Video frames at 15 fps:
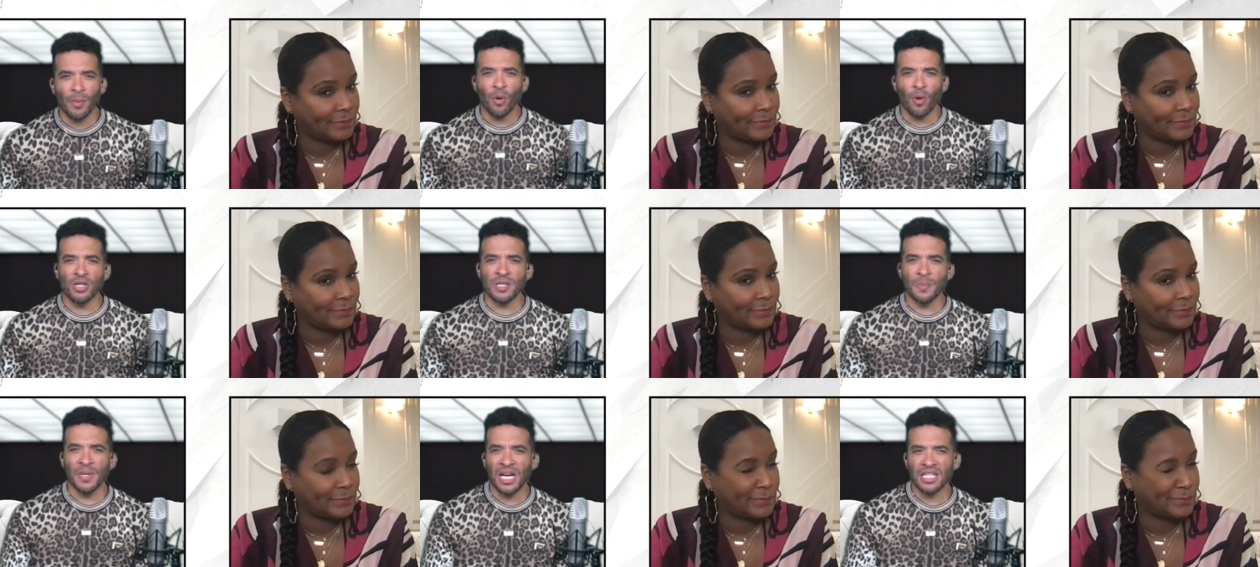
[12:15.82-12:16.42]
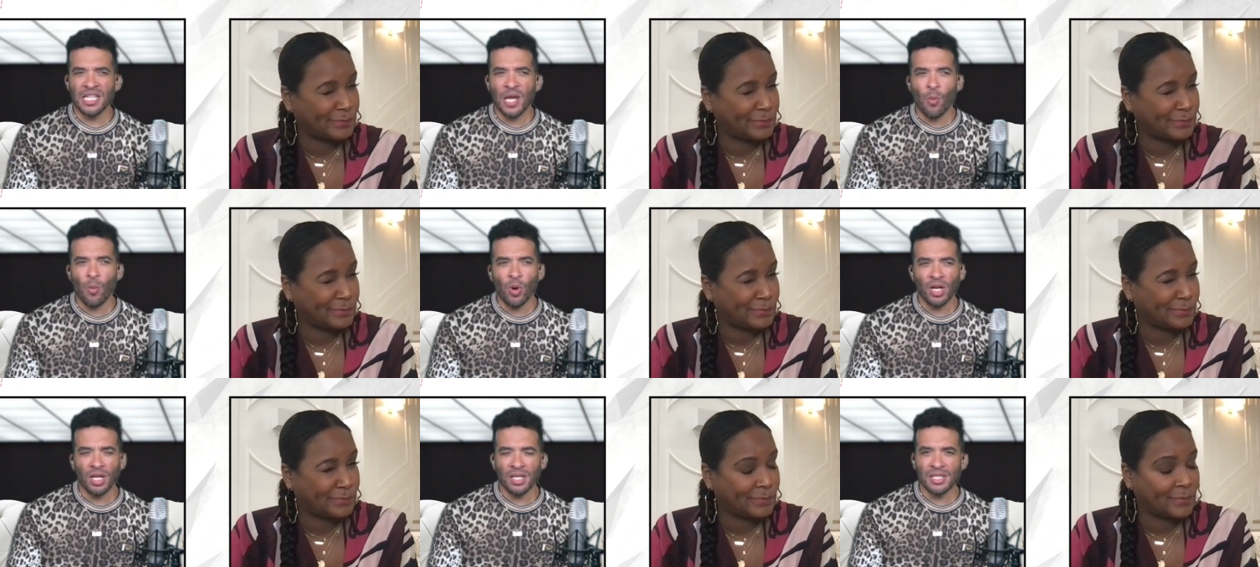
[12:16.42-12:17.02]
Speaker 1: over him, or is it because they
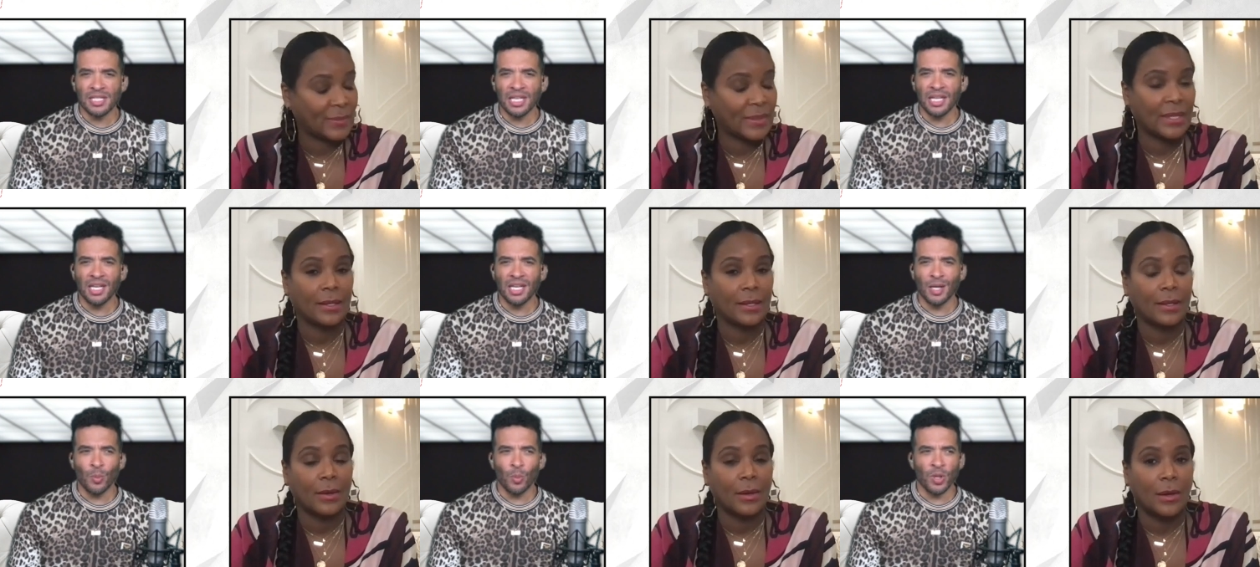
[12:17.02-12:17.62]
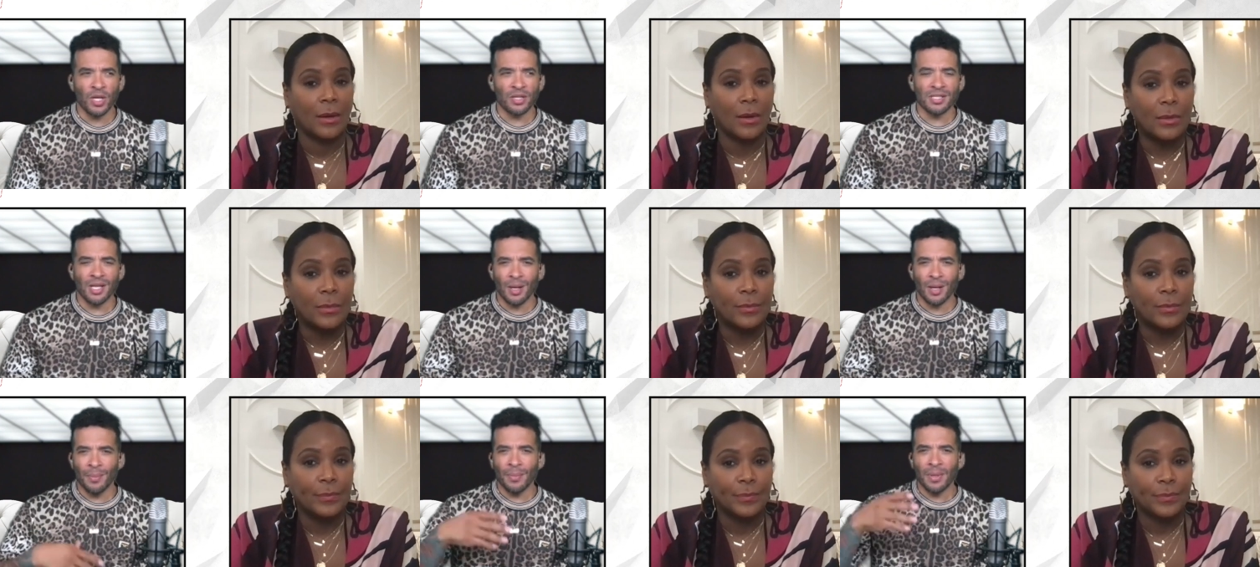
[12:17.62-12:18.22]
wanted to see him with
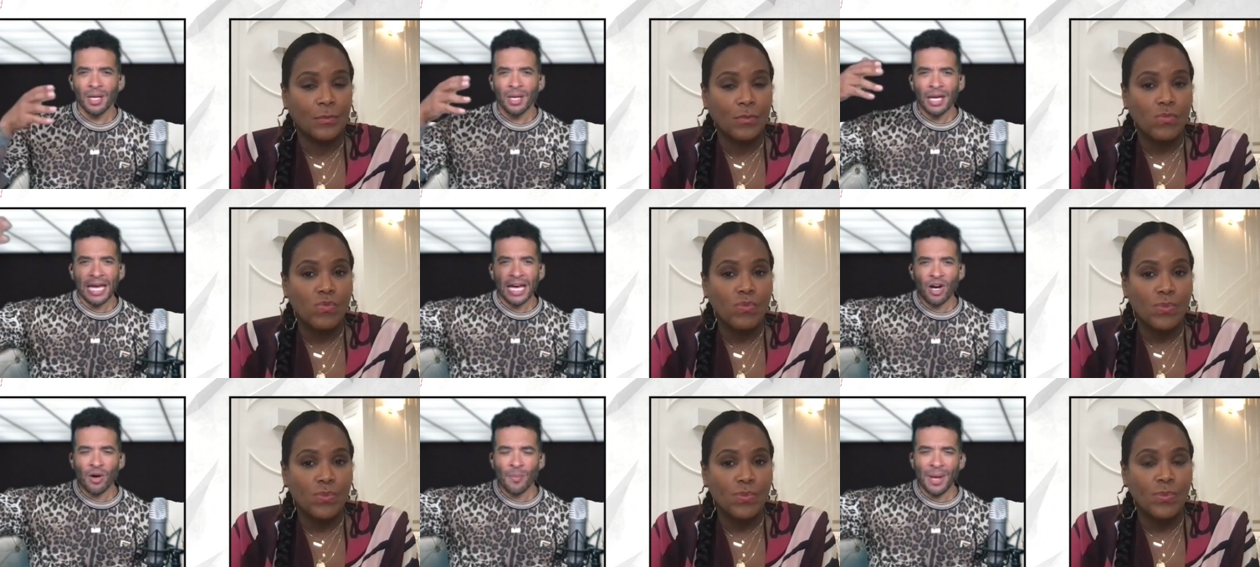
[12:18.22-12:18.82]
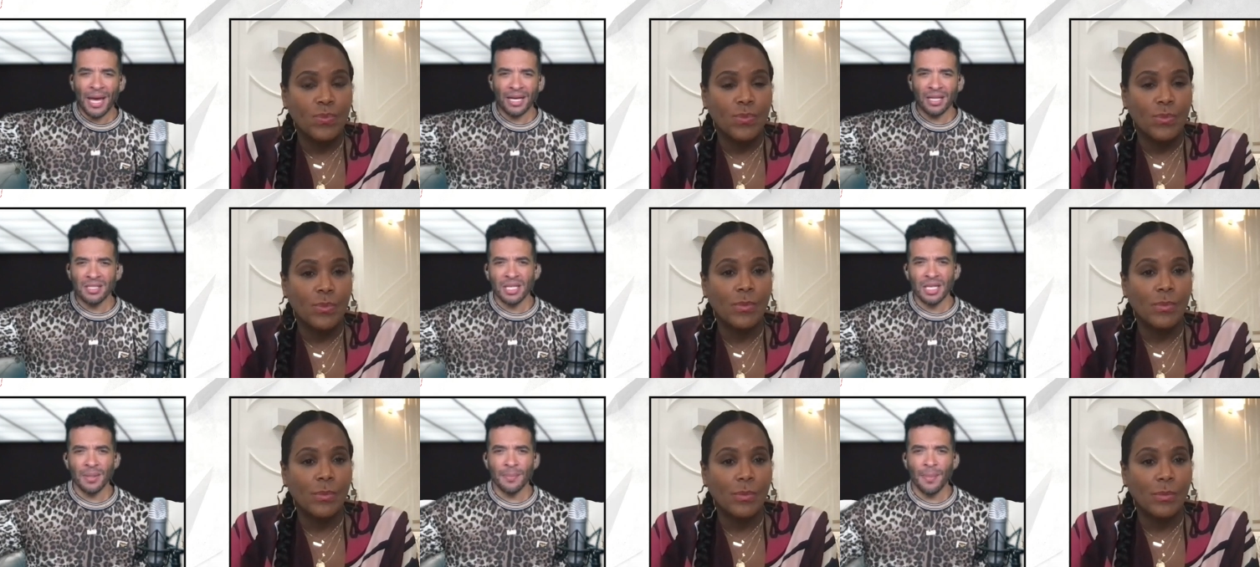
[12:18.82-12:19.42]
some Elle
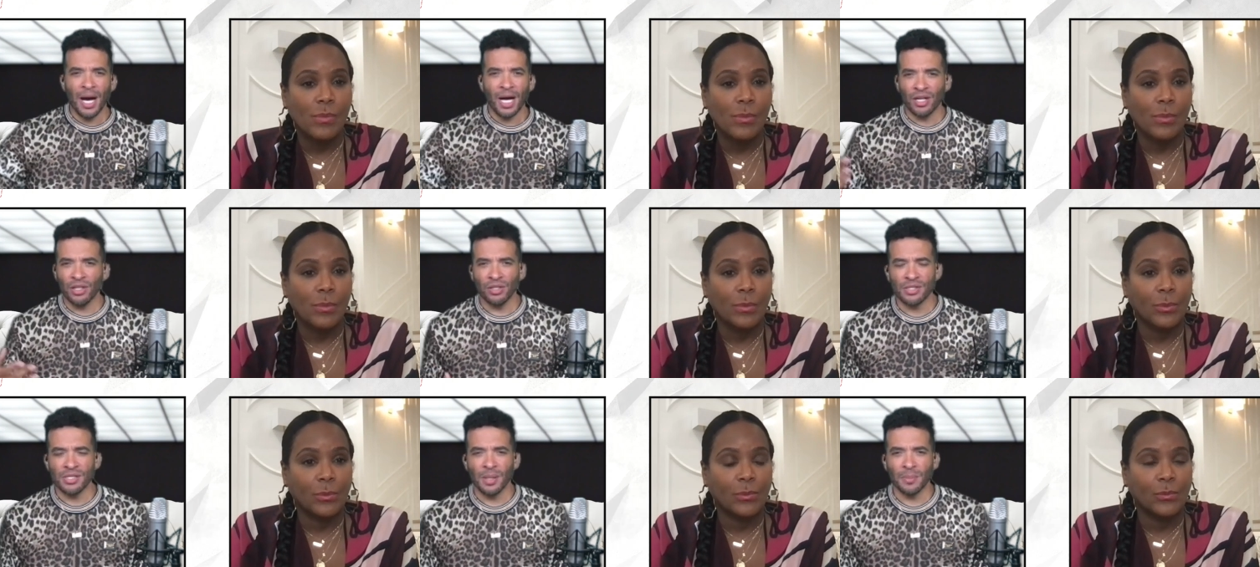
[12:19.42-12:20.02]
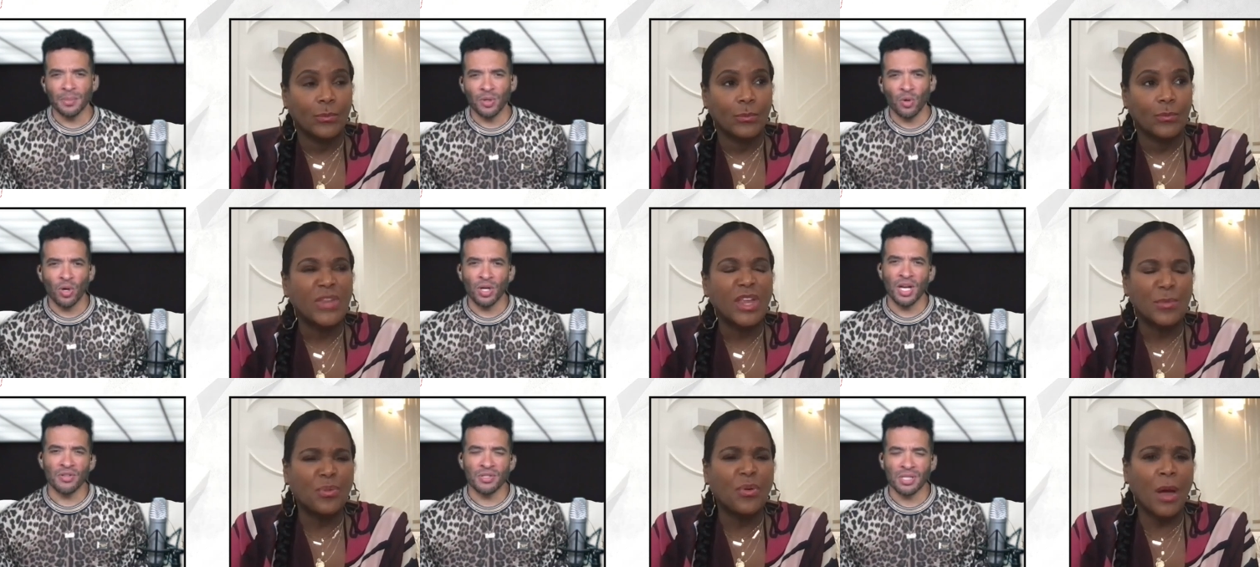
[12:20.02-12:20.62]
magazine model or something
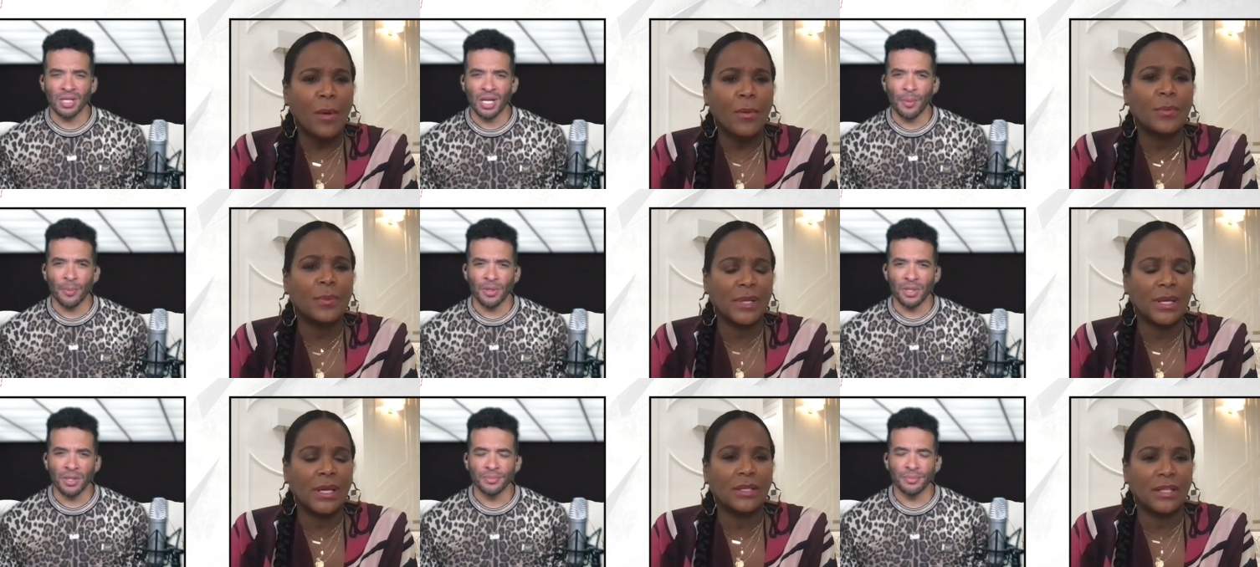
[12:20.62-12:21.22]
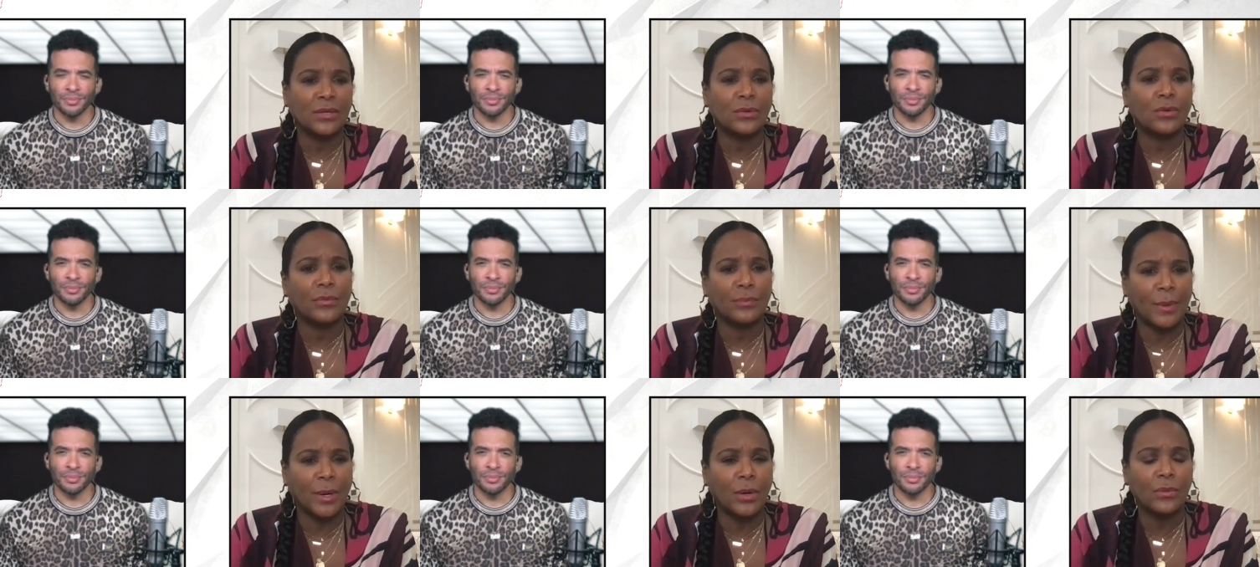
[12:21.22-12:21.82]
or another Probably celebrity? a
Speaker 2: little
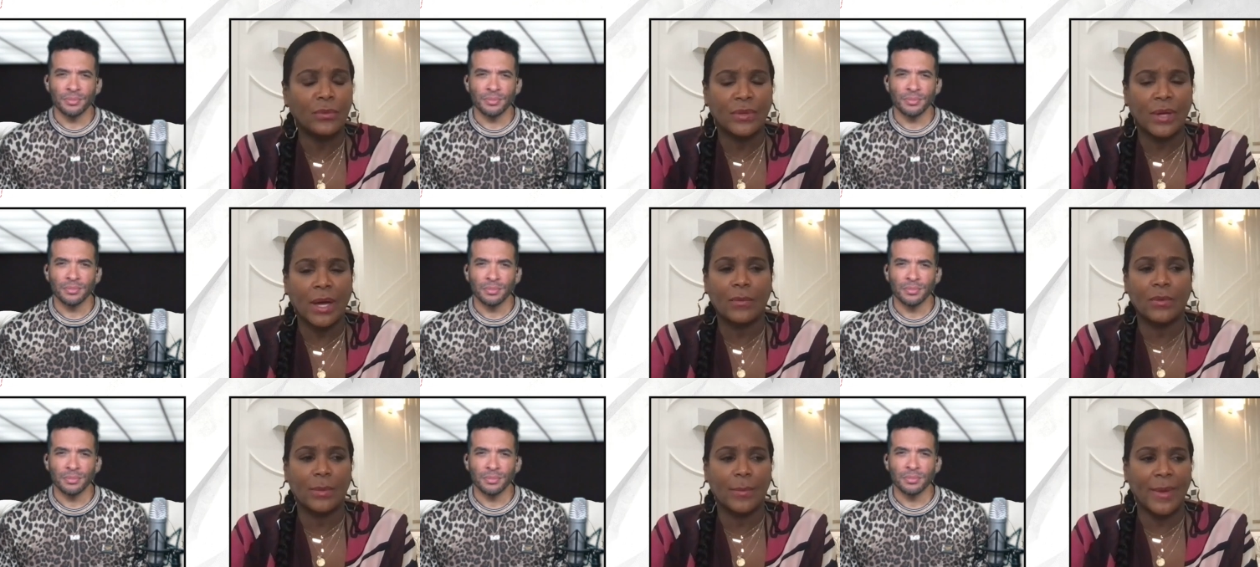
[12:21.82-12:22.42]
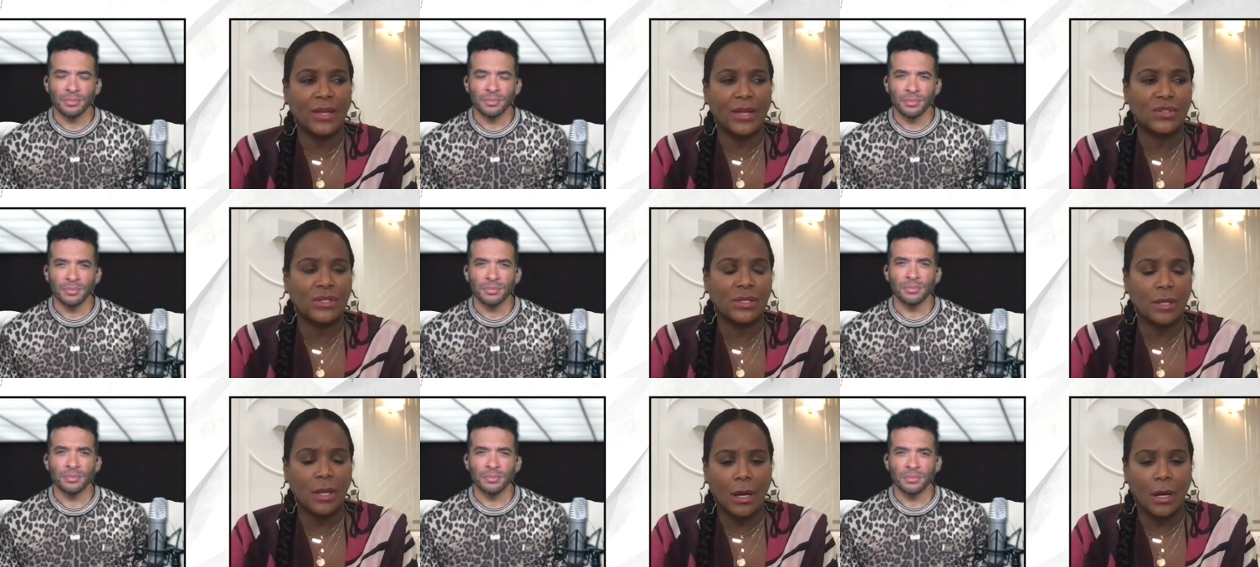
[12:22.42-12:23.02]
of both, I would
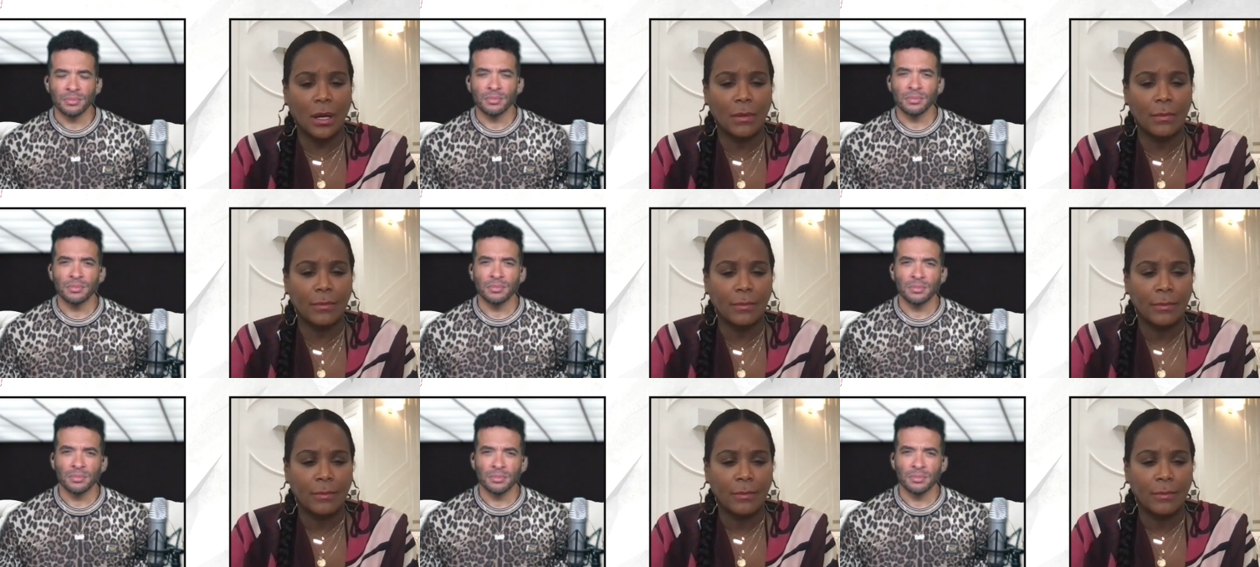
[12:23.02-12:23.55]
imagine. Um,